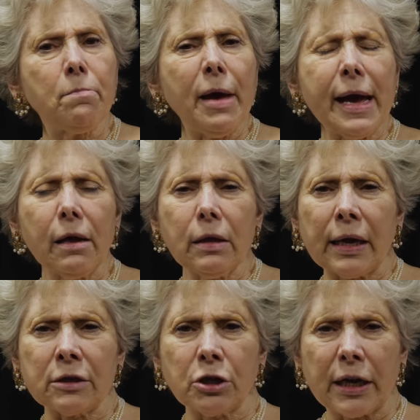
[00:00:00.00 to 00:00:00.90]
male
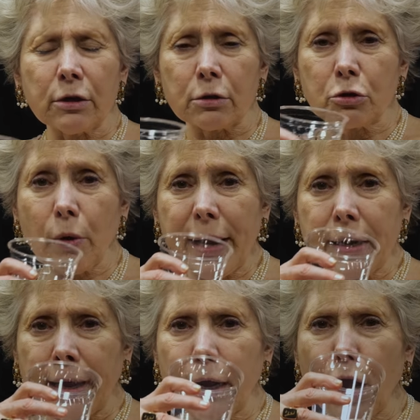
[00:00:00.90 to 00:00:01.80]
and gender
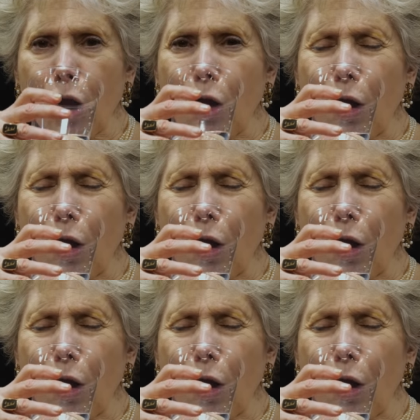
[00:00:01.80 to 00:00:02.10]
training,